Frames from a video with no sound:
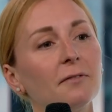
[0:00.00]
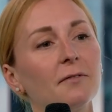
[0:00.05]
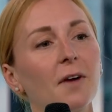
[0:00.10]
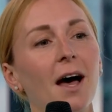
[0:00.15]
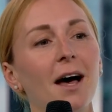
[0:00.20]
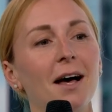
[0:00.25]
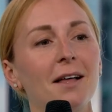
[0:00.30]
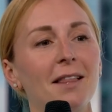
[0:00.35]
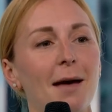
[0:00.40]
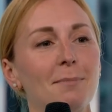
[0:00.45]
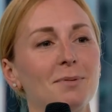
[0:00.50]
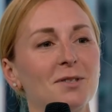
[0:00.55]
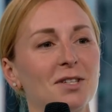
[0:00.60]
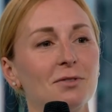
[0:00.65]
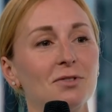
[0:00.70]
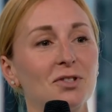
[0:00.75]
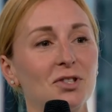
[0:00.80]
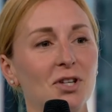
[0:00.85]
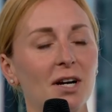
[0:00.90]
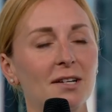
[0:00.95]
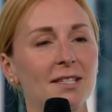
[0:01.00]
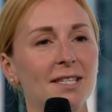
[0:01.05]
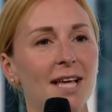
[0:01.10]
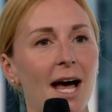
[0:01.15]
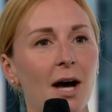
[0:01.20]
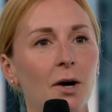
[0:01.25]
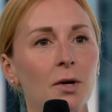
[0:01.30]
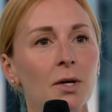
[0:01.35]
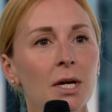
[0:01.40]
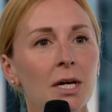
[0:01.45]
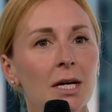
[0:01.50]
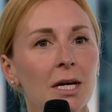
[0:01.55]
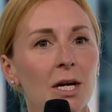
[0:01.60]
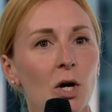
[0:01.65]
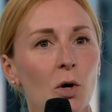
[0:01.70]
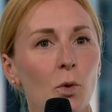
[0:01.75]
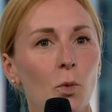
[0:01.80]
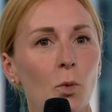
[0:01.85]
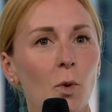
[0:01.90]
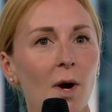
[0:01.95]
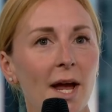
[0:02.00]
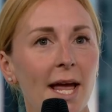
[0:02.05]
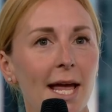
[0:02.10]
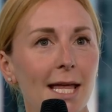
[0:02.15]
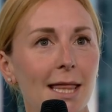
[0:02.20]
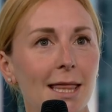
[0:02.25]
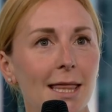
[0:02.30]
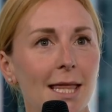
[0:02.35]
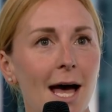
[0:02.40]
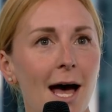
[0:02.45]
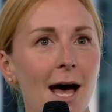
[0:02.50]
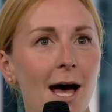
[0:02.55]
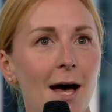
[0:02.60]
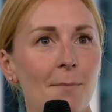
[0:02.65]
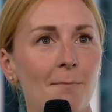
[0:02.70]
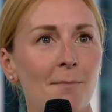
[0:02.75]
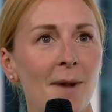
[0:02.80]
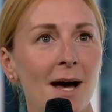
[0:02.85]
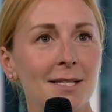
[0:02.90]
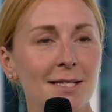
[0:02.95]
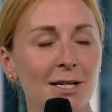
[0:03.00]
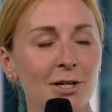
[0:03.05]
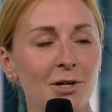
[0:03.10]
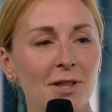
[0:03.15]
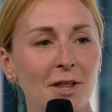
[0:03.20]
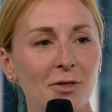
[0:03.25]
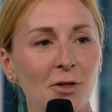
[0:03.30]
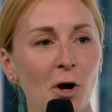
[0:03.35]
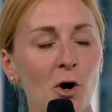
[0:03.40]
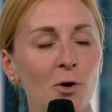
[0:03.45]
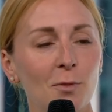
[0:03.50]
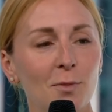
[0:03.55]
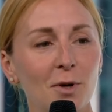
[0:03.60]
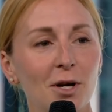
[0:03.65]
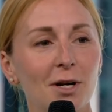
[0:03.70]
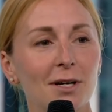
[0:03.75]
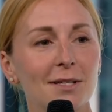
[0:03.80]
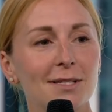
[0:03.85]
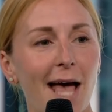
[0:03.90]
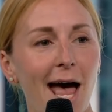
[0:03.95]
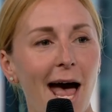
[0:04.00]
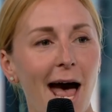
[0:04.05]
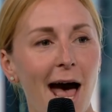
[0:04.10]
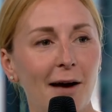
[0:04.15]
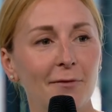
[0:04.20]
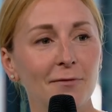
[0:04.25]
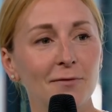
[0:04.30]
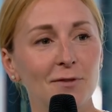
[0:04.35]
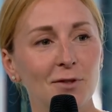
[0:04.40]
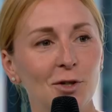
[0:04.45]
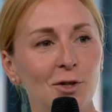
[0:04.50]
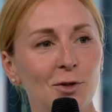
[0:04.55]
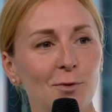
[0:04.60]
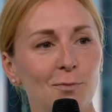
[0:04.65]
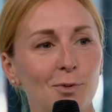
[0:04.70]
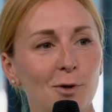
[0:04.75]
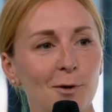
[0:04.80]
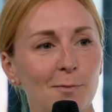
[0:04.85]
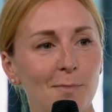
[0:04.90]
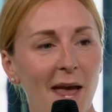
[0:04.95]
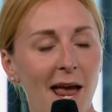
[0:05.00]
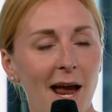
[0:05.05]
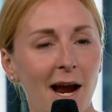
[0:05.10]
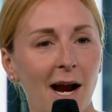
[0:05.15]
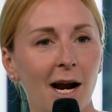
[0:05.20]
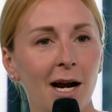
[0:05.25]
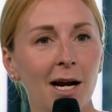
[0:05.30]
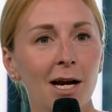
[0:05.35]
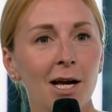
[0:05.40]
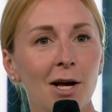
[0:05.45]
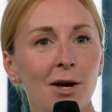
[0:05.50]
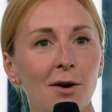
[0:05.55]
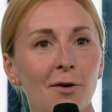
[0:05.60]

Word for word: The episode starts out with a dinner that the home cooks have to prepare